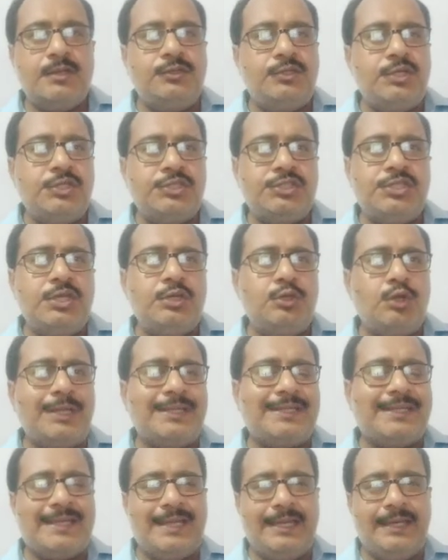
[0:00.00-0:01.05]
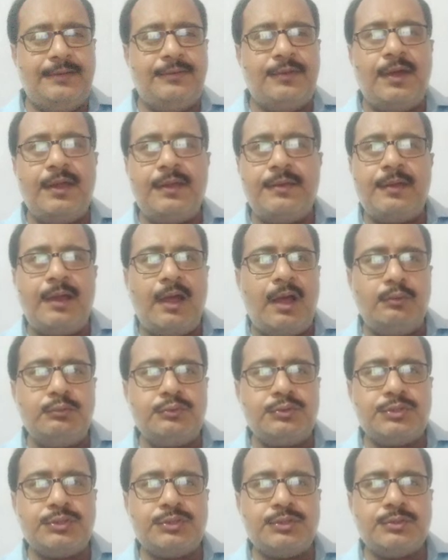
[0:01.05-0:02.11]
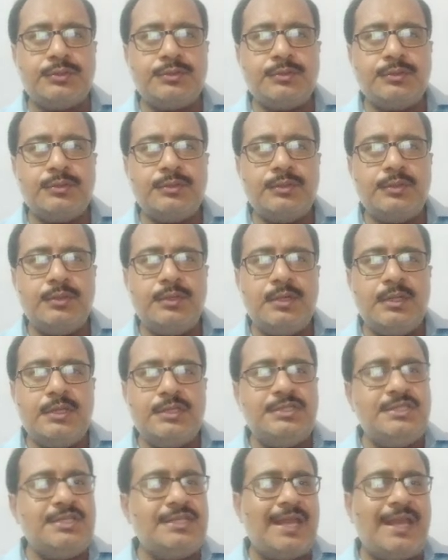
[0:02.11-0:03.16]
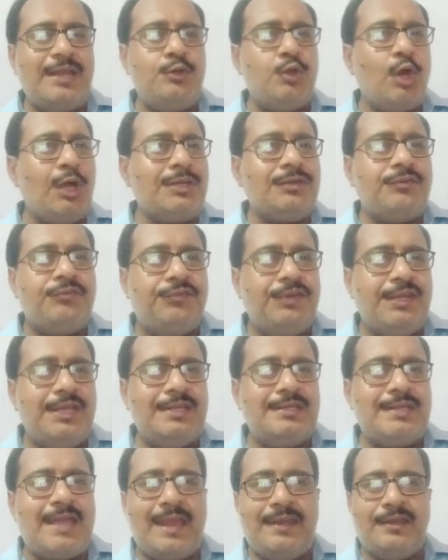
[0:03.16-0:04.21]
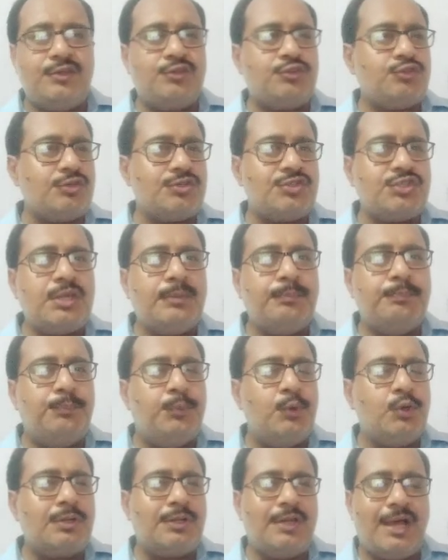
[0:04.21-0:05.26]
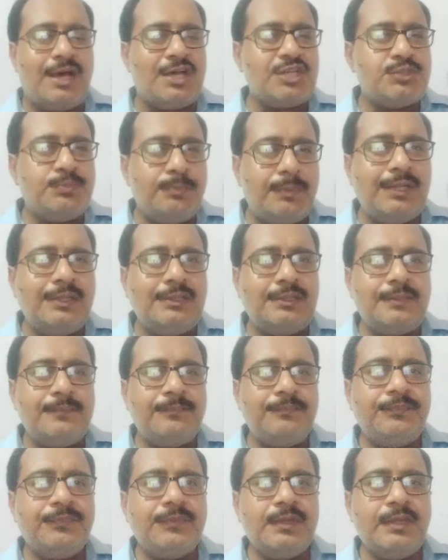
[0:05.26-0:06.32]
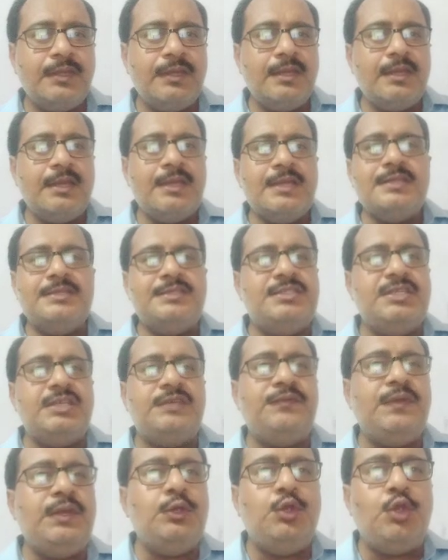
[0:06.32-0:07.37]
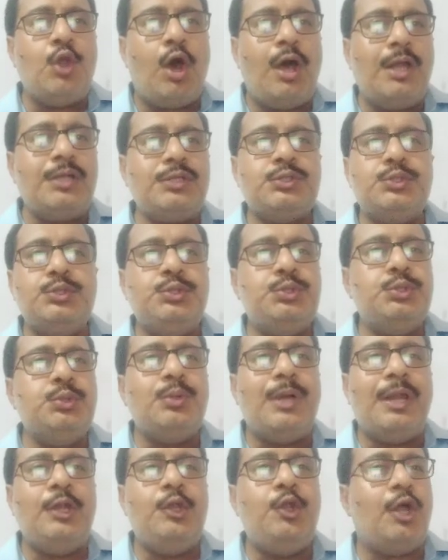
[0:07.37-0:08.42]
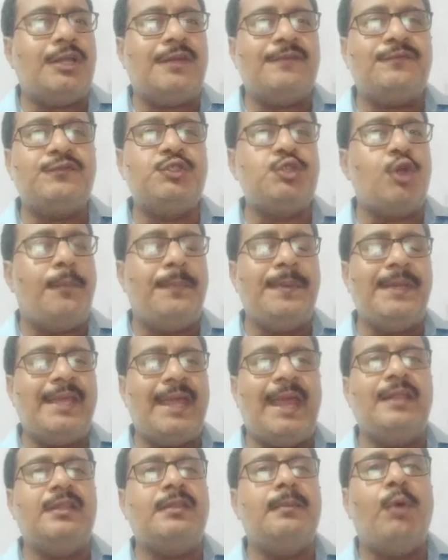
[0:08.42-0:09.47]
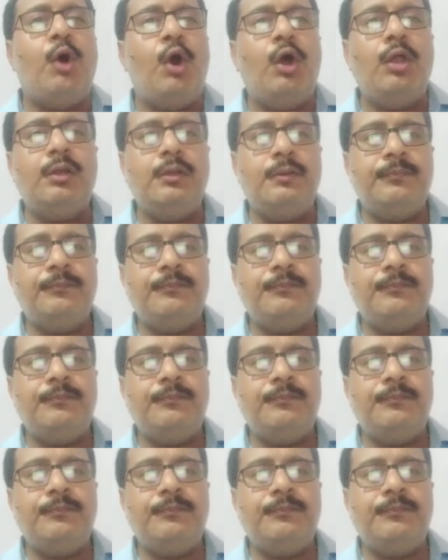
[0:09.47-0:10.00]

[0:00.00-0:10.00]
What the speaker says: Did she not clean her house? Did I not read an interesting book last month? Did we not do a lot of shopping at the mall?